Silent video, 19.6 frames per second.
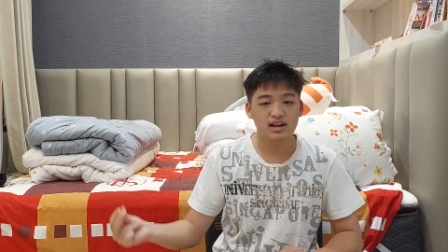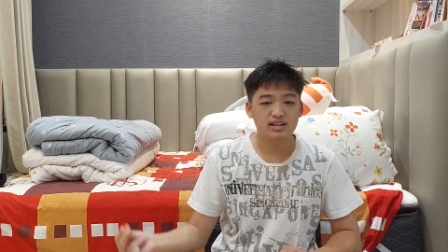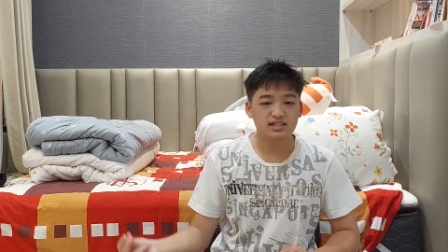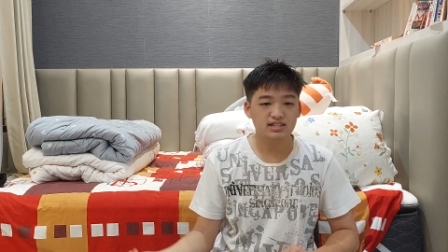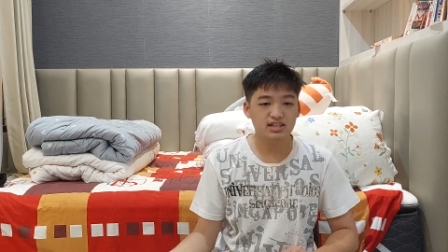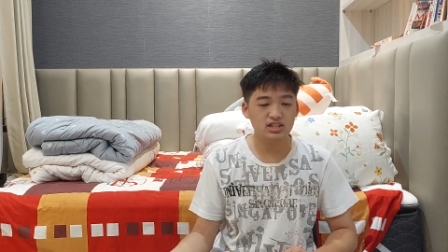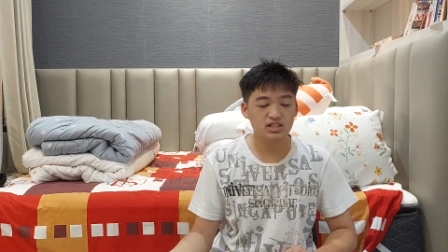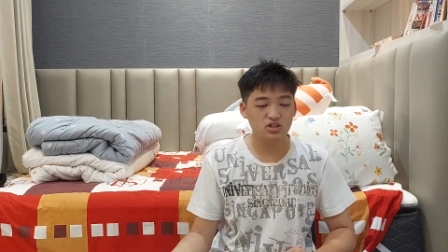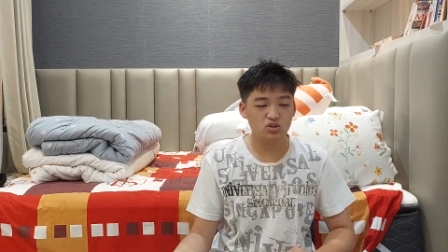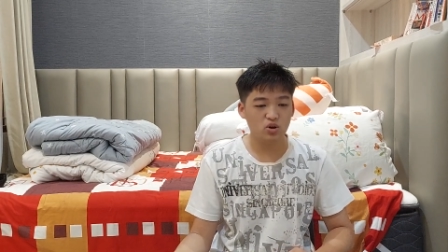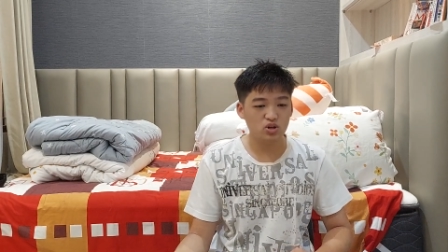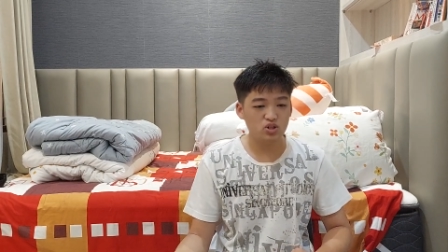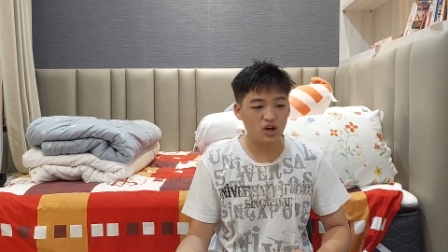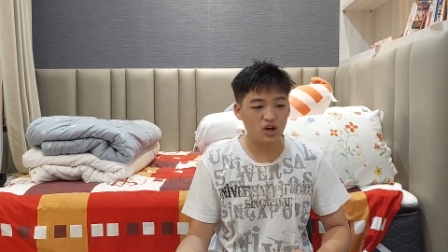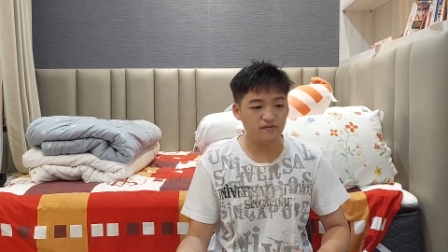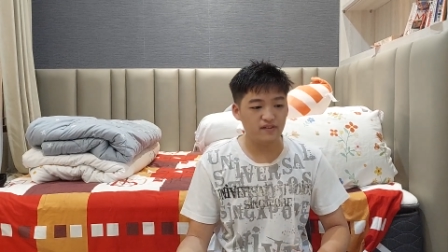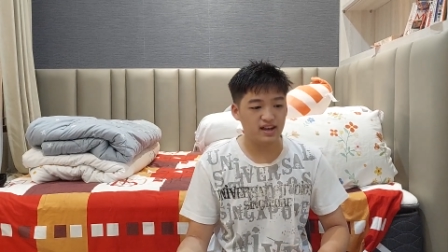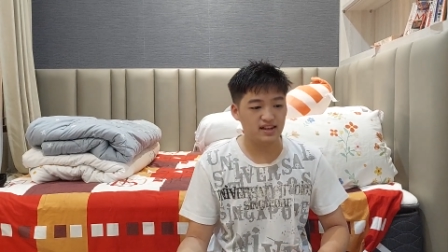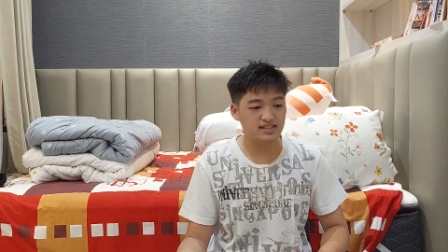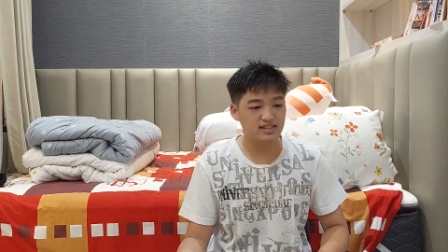She starts
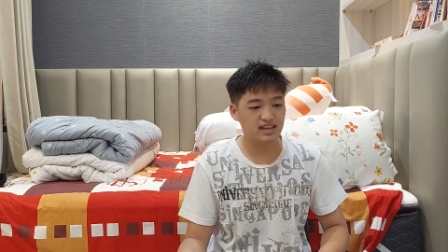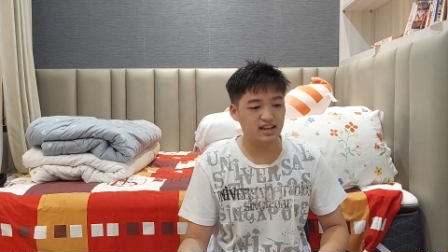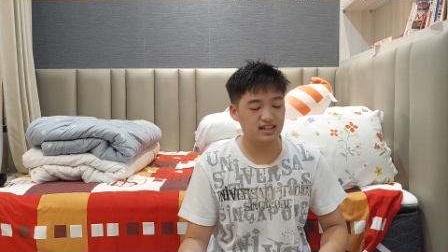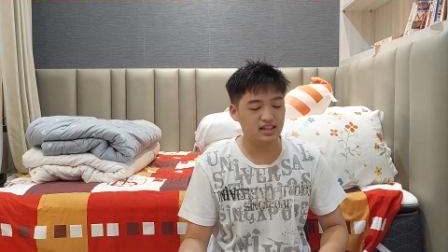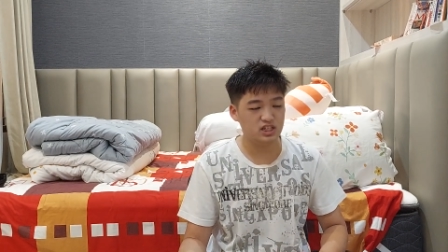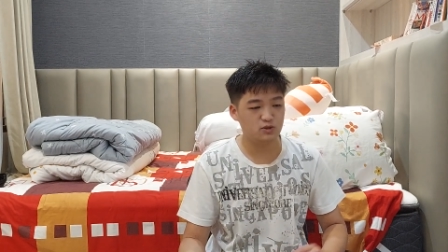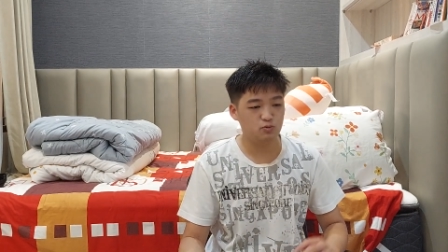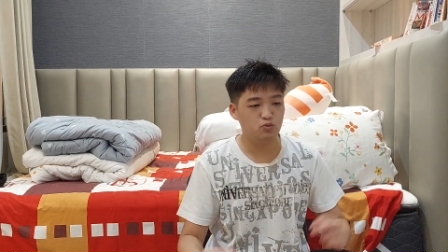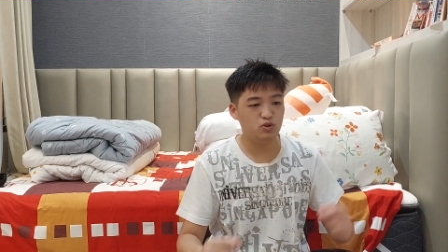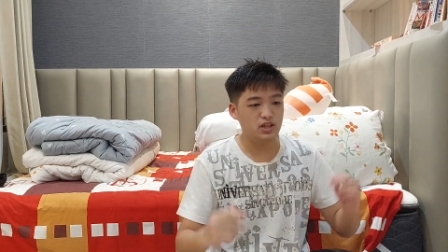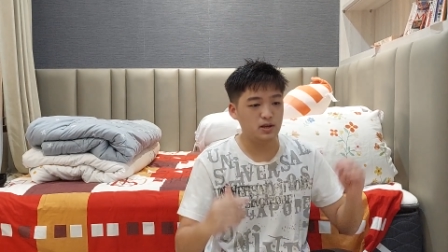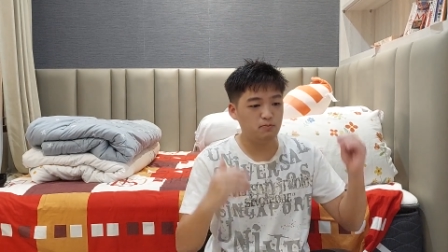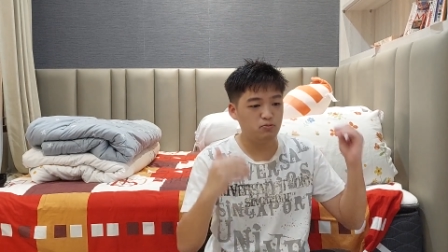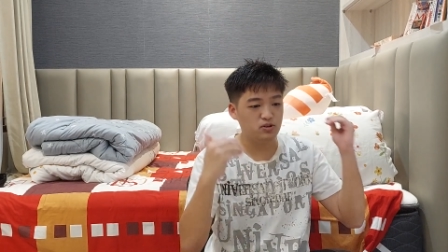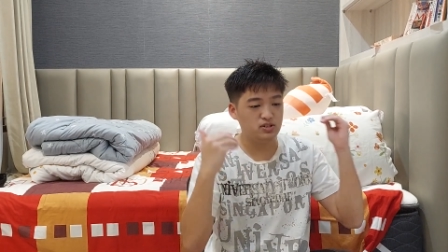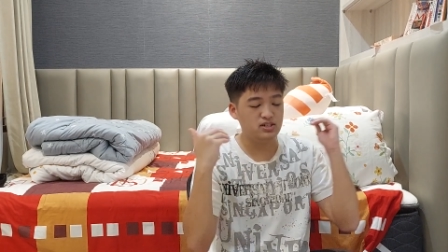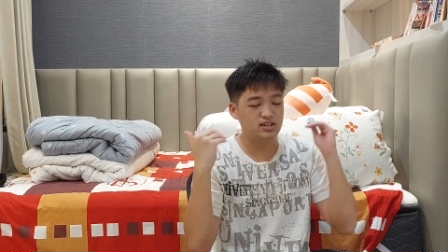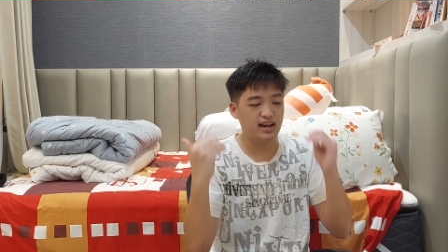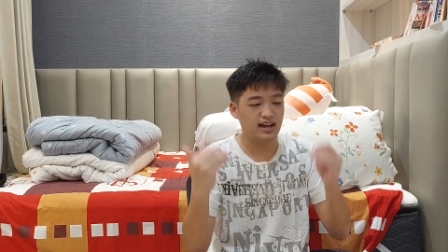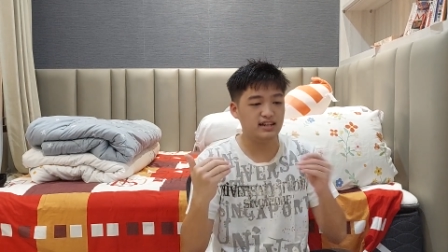off as this really
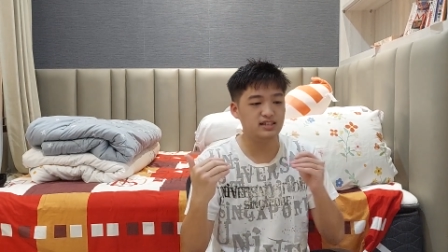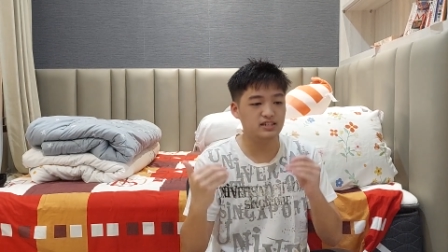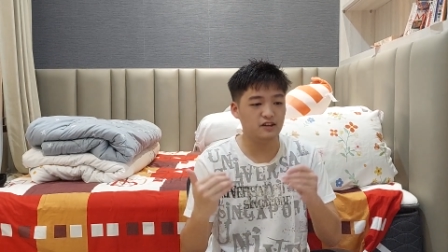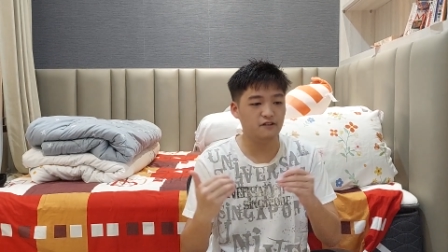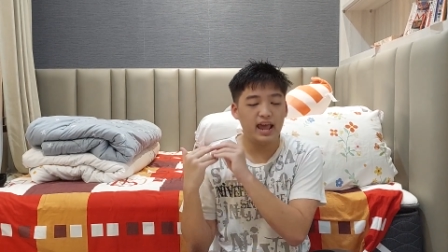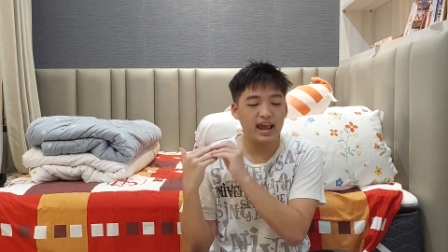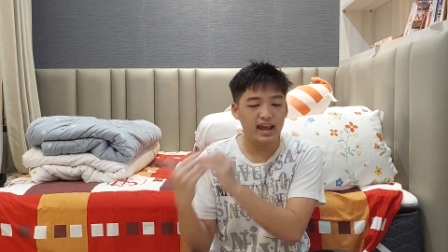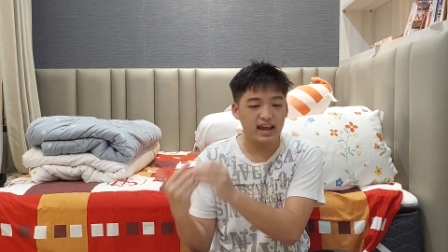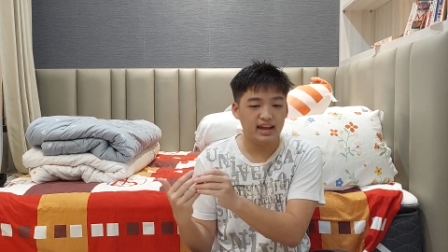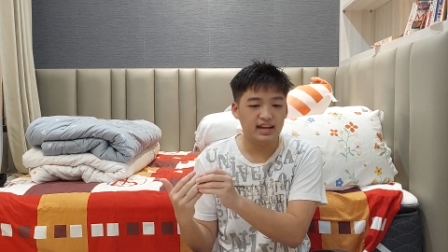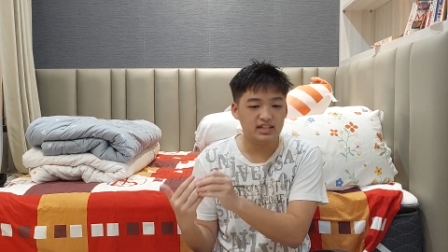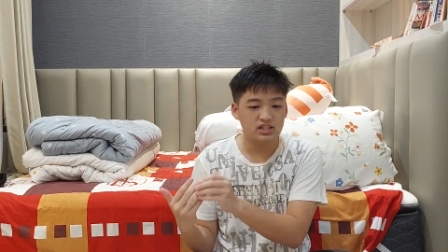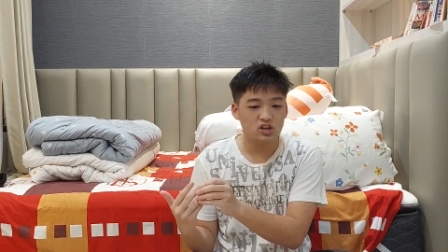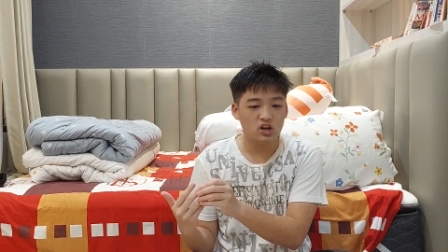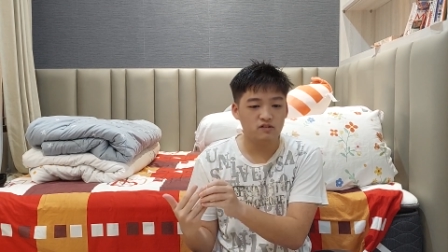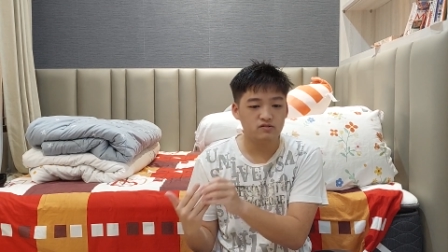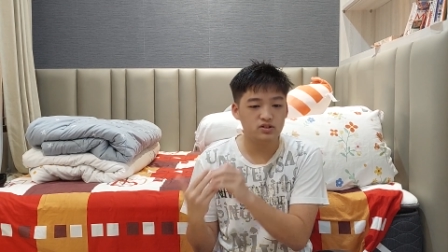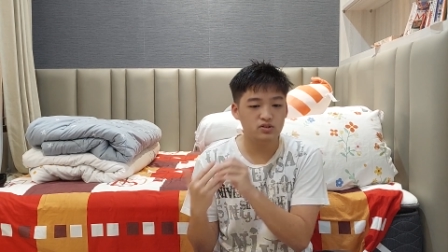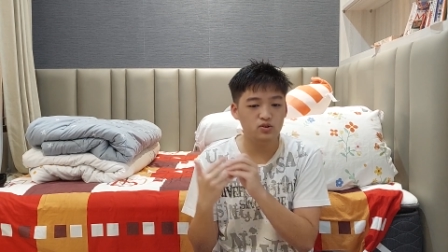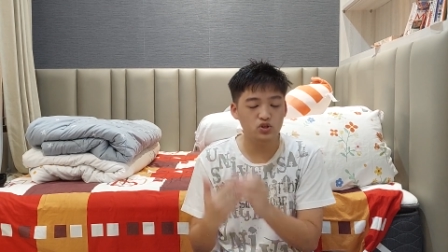protective aunt
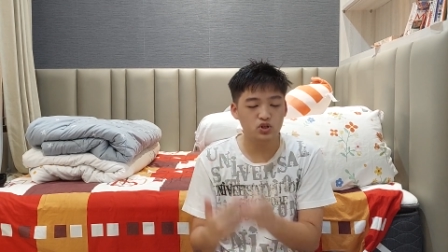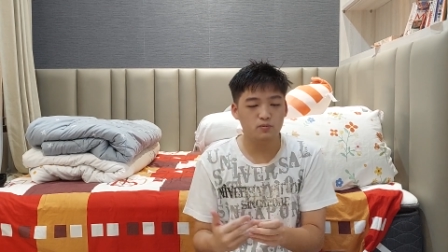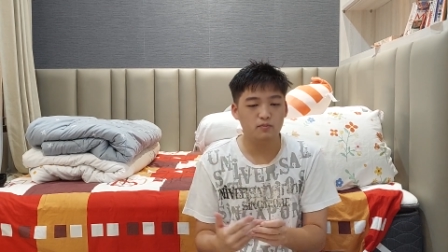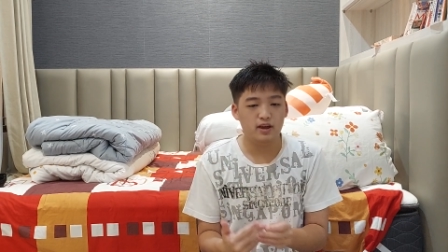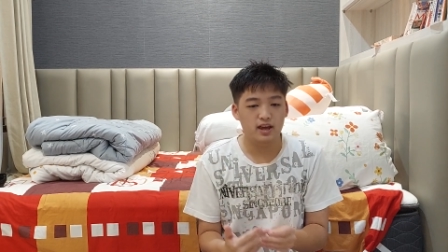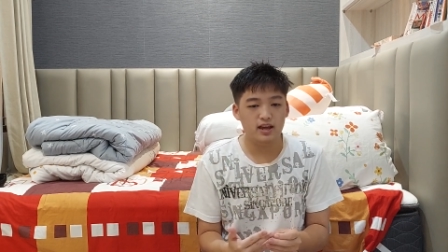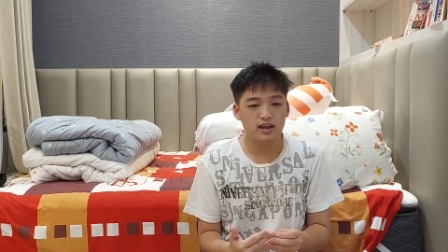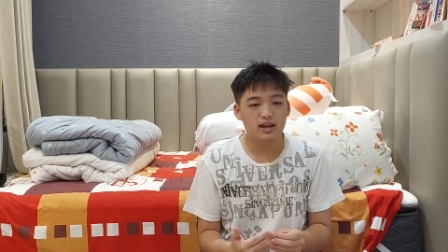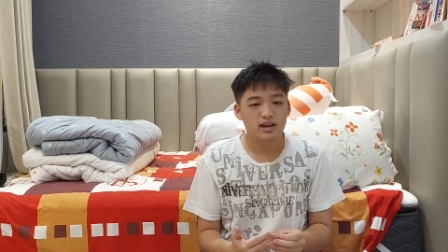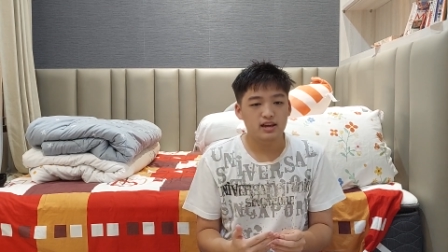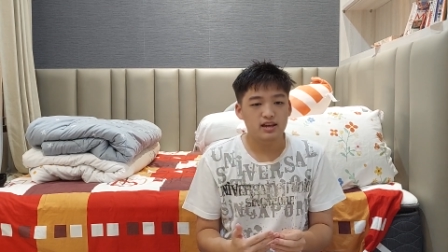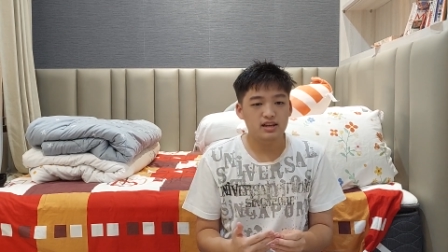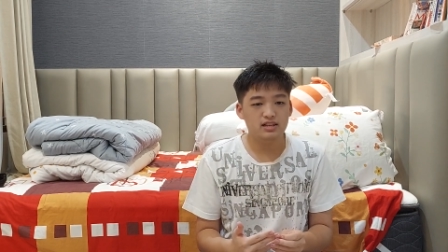of Suzume,